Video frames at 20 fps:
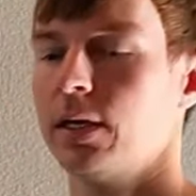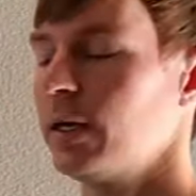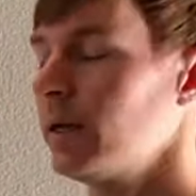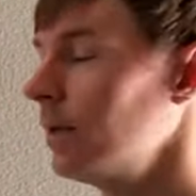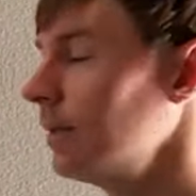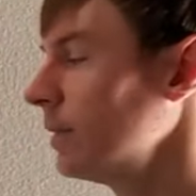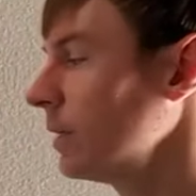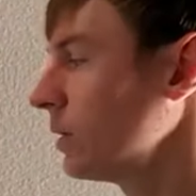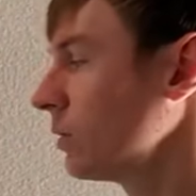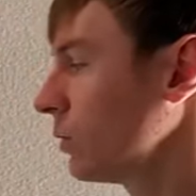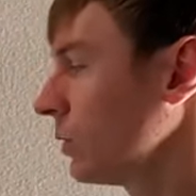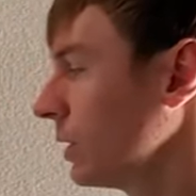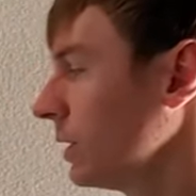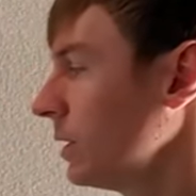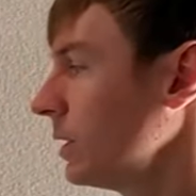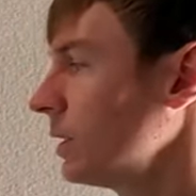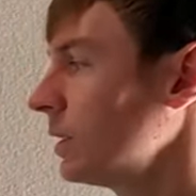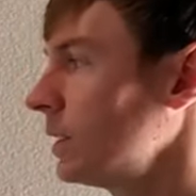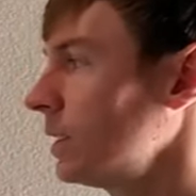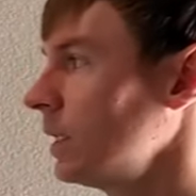and then read
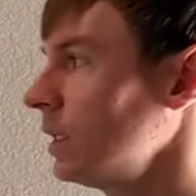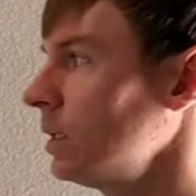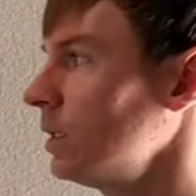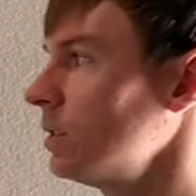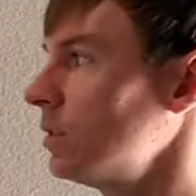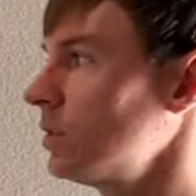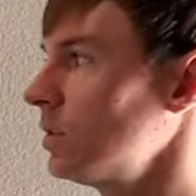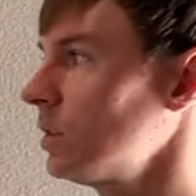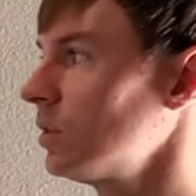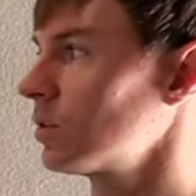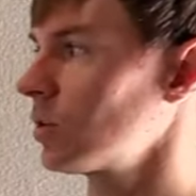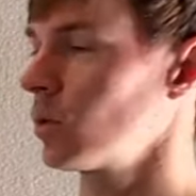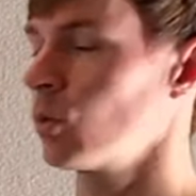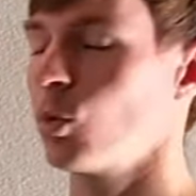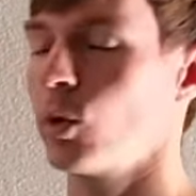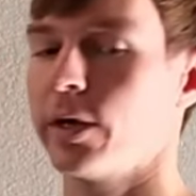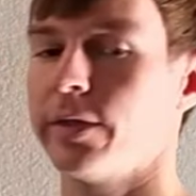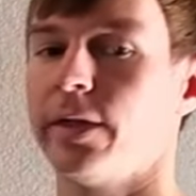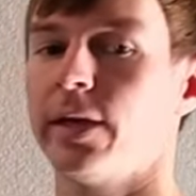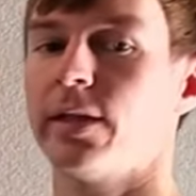their tendencies on
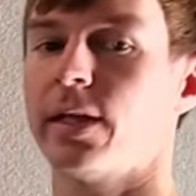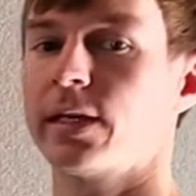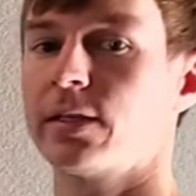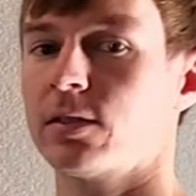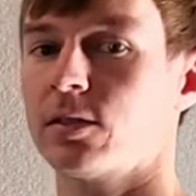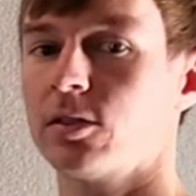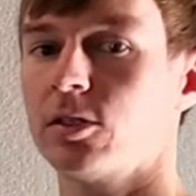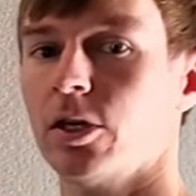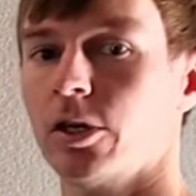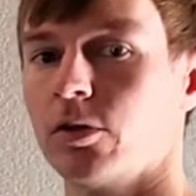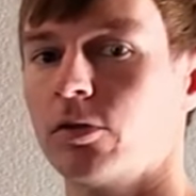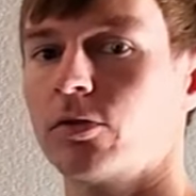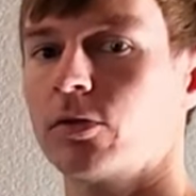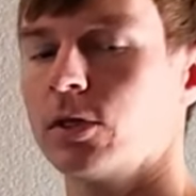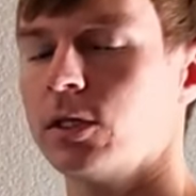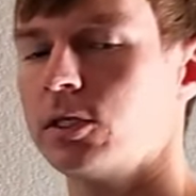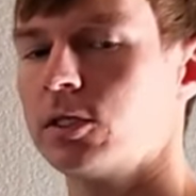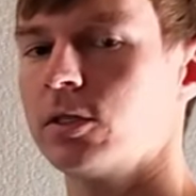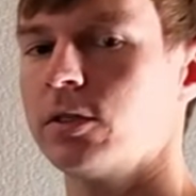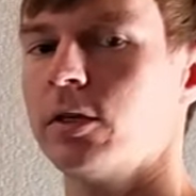where they like to go for
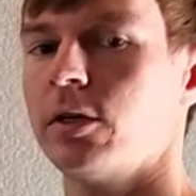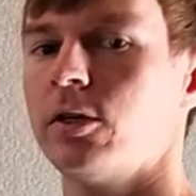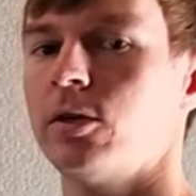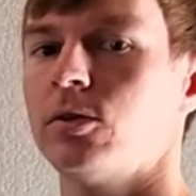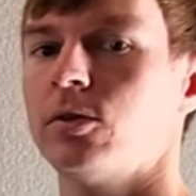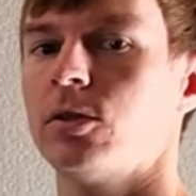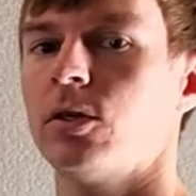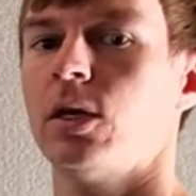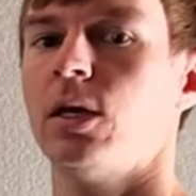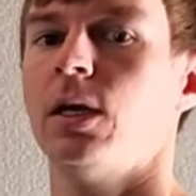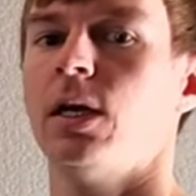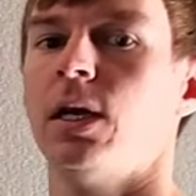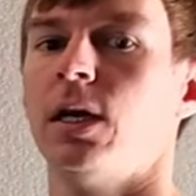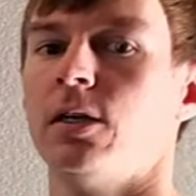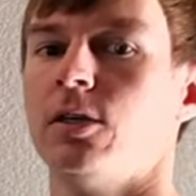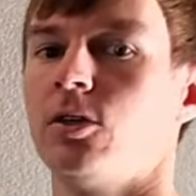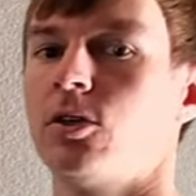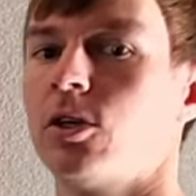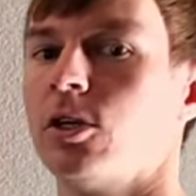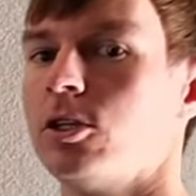each of those,
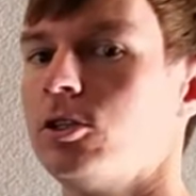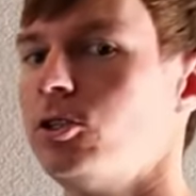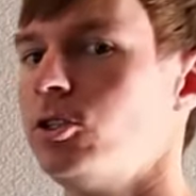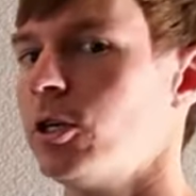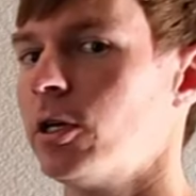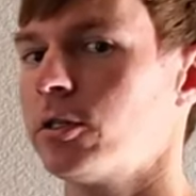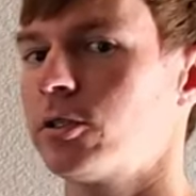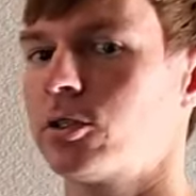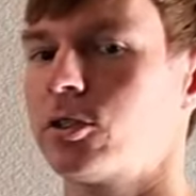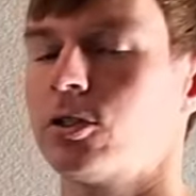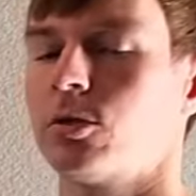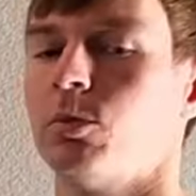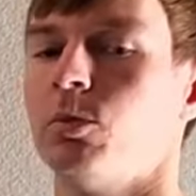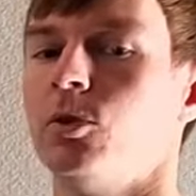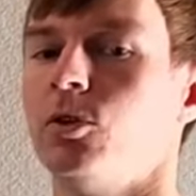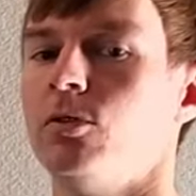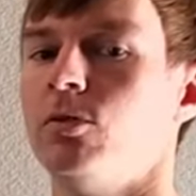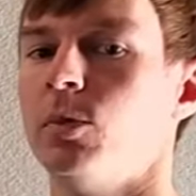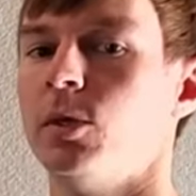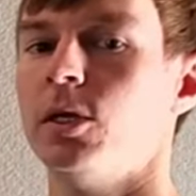and you can adjust your
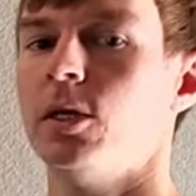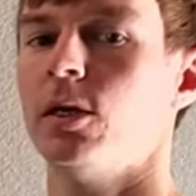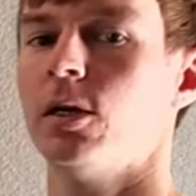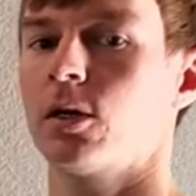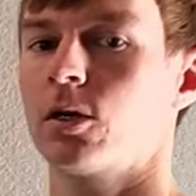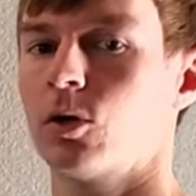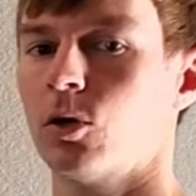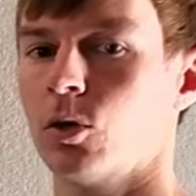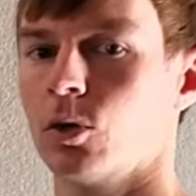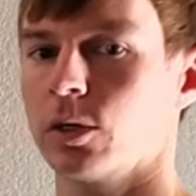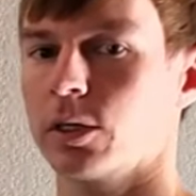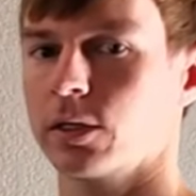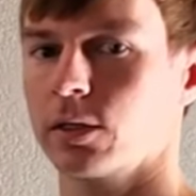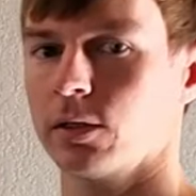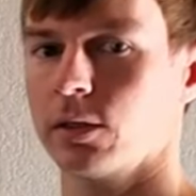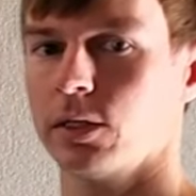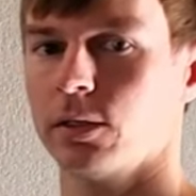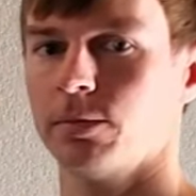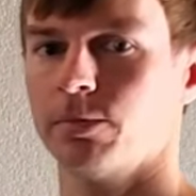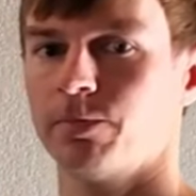movement
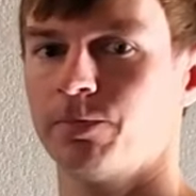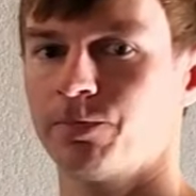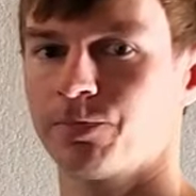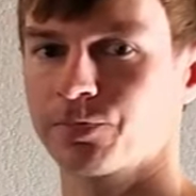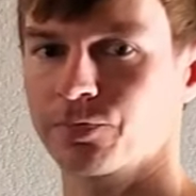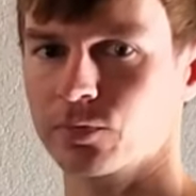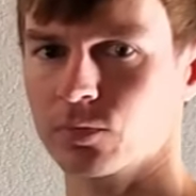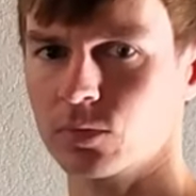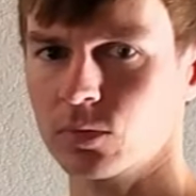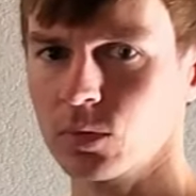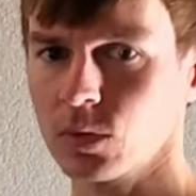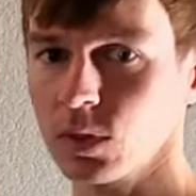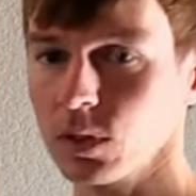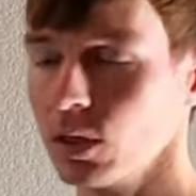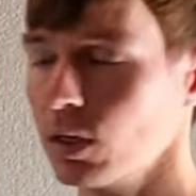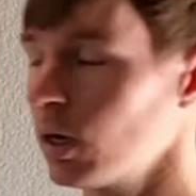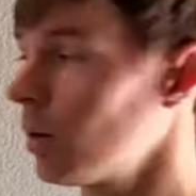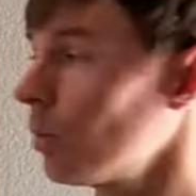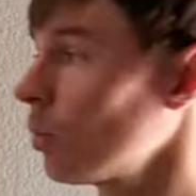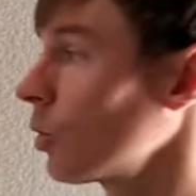accordingly.
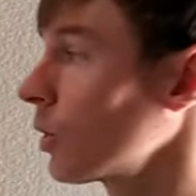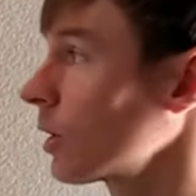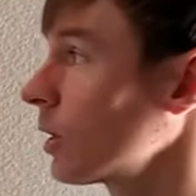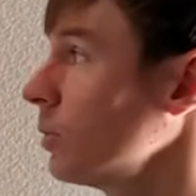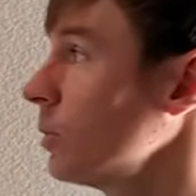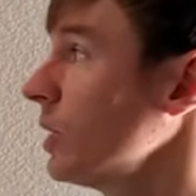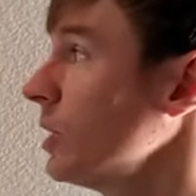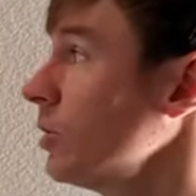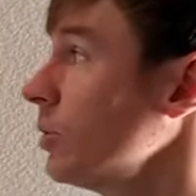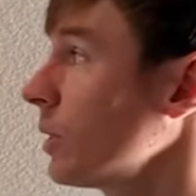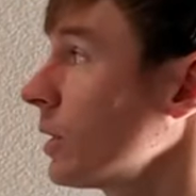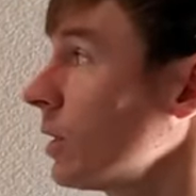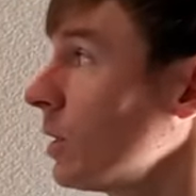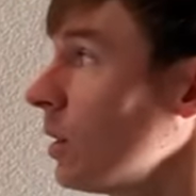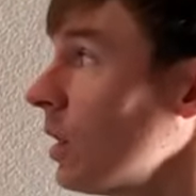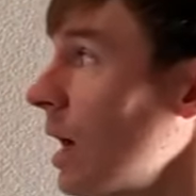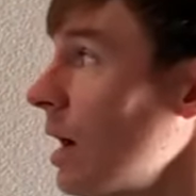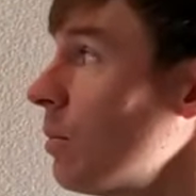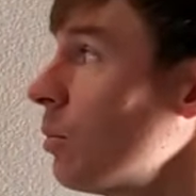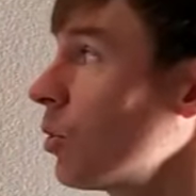We're gonna be doing a
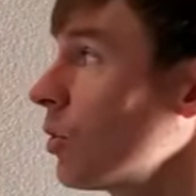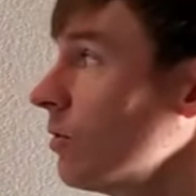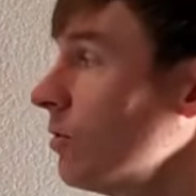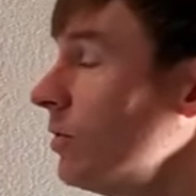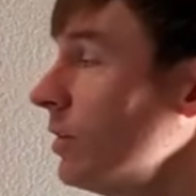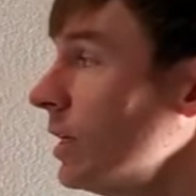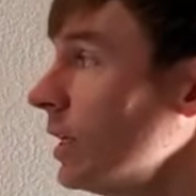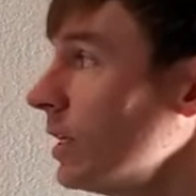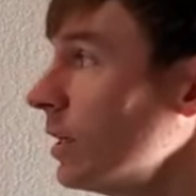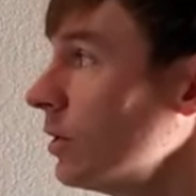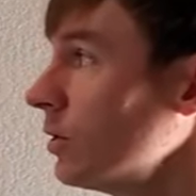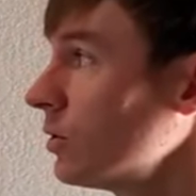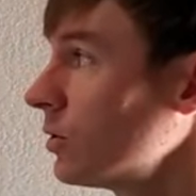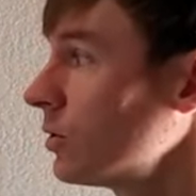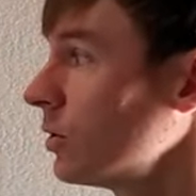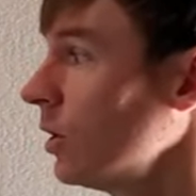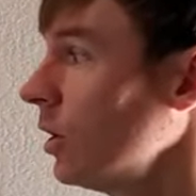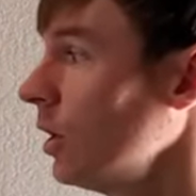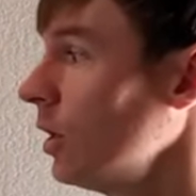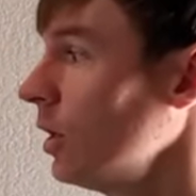lot more videos